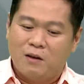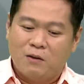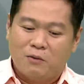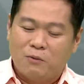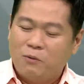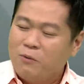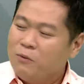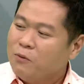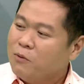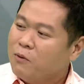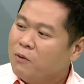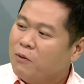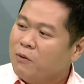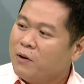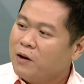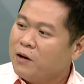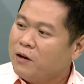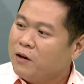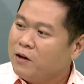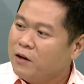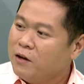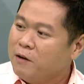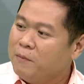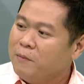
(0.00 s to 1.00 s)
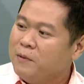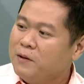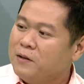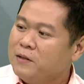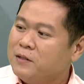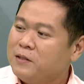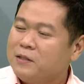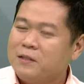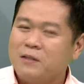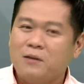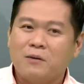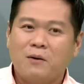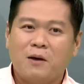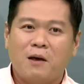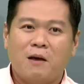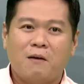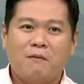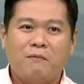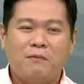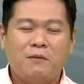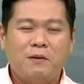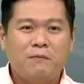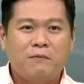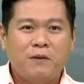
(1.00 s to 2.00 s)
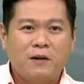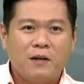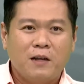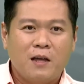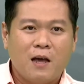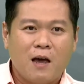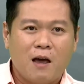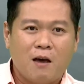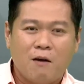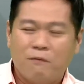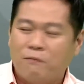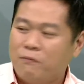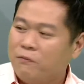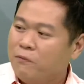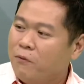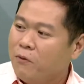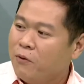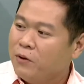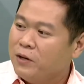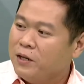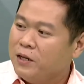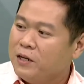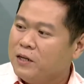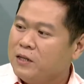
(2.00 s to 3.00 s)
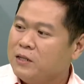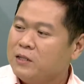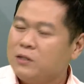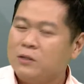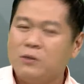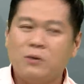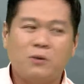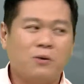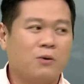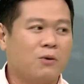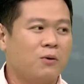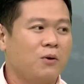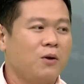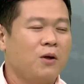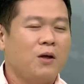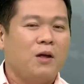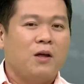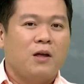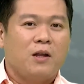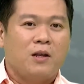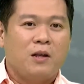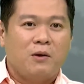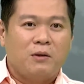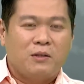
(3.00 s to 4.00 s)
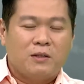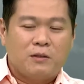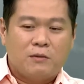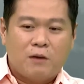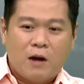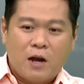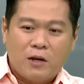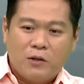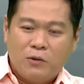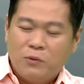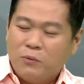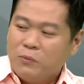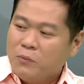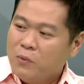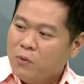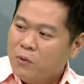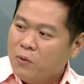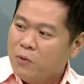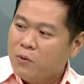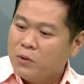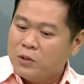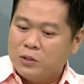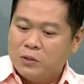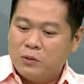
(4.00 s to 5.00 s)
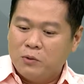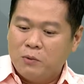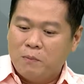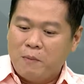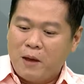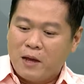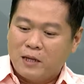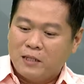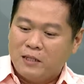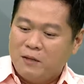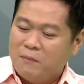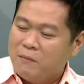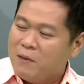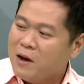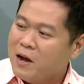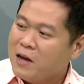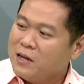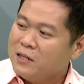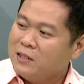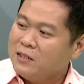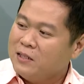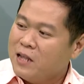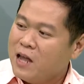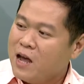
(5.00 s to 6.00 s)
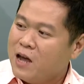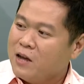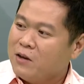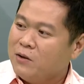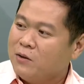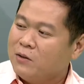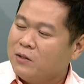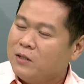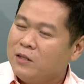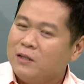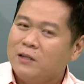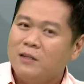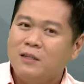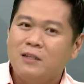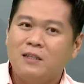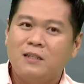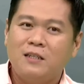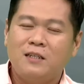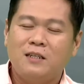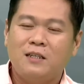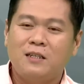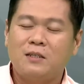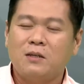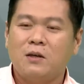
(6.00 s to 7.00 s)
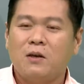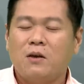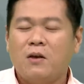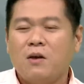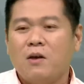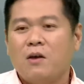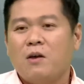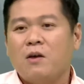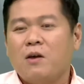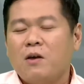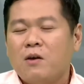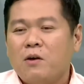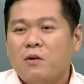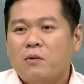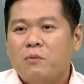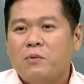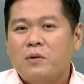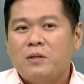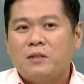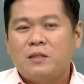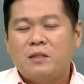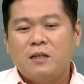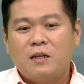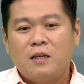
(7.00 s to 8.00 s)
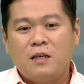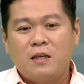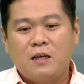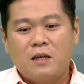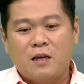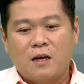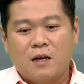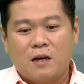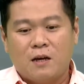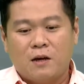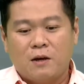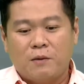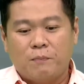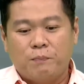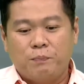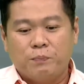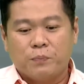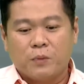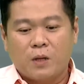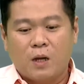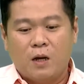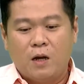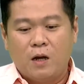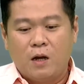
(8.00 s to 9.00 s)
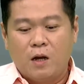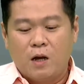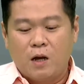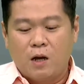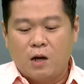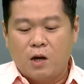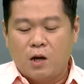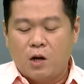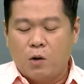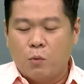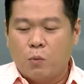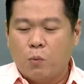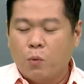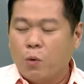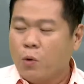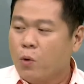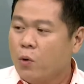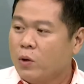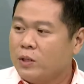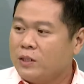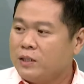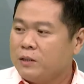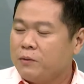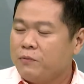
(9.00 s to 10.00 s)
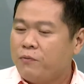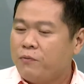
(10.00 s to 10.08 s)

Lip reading: rural and urban still have different kind of votings. You know, they try to vote to maximize their utilities. We study a vote